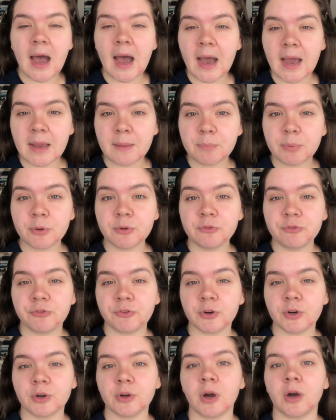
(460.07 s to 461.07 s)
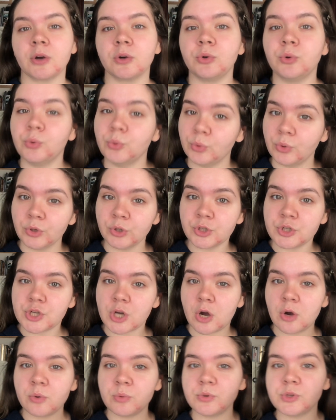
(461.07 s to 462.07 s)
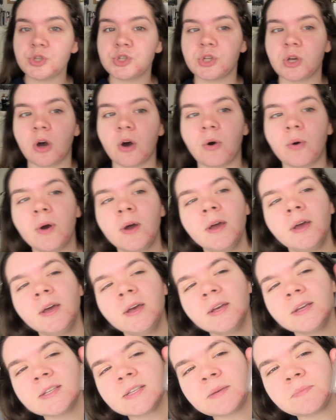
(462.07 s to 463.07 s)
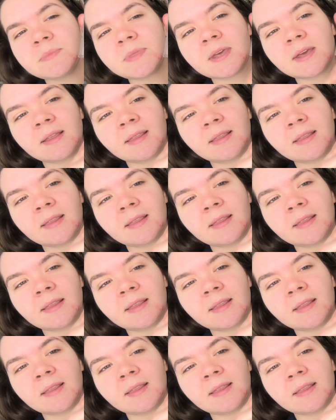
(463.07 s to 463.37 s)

I prefer a cooler tone, so something